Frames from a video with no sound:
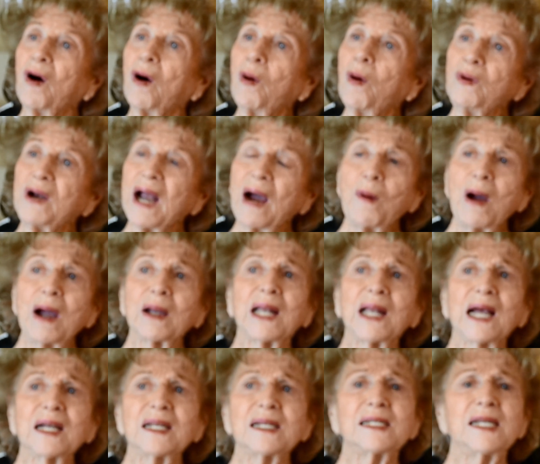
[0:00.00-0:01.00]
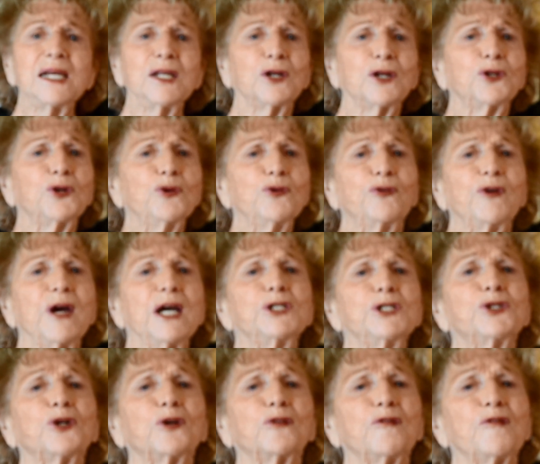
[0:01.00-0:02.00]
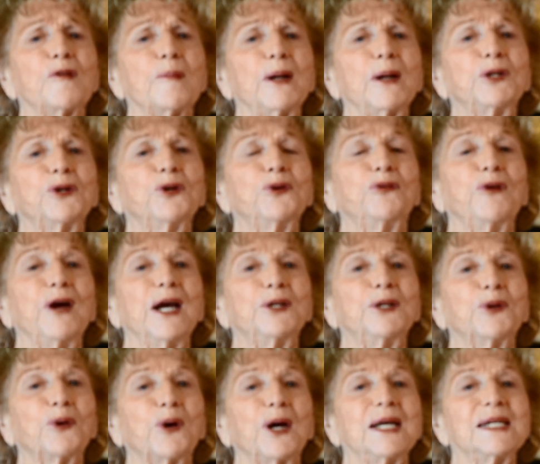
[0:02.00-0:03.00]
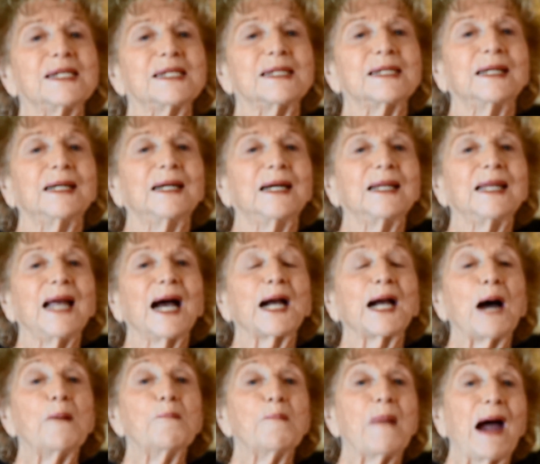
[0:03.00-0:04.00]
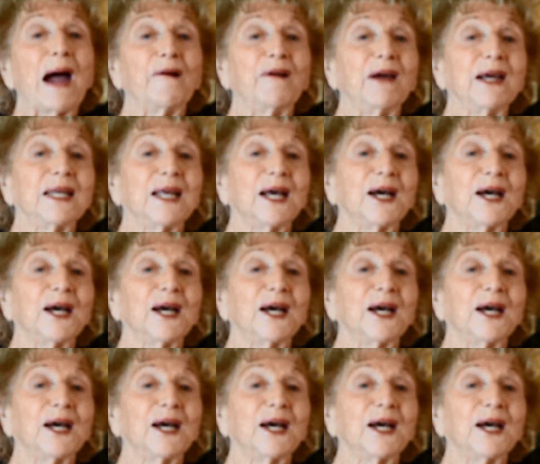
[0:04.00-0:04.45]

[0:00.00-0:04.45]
oh, now I'd like to see the 2 grandchildren from my 2 granddaughters that got married.